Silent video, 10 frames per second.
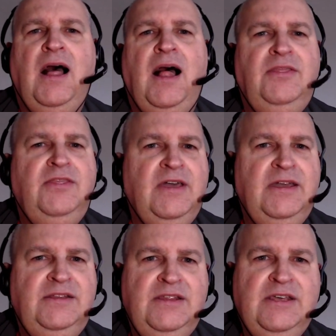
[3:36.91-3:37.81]

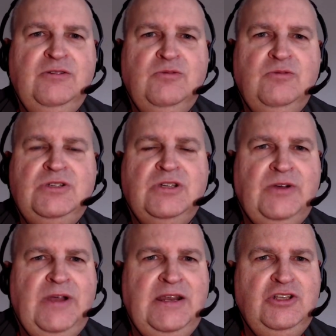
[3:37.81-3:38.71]
then there was
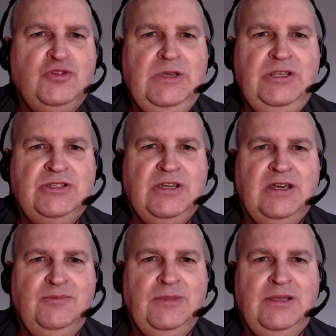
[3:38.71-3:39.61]
Greenwich Mean Time,